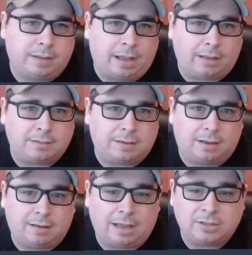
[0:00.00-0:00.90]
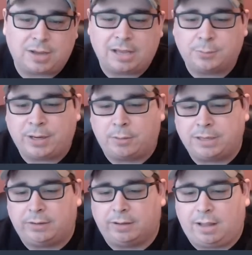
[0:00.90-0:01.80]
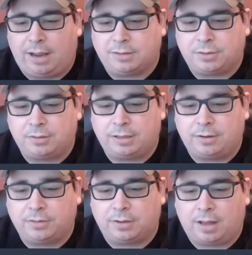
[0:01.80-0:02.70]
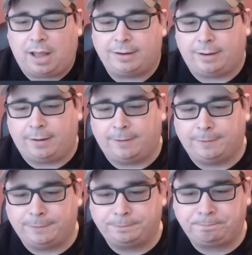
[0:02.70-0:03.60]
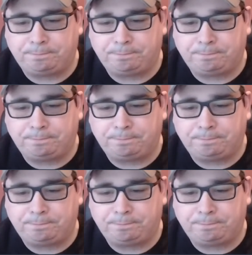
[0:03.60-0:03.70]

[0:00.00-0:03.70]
as uh, as as we go down the line. Certainly, there's a lot of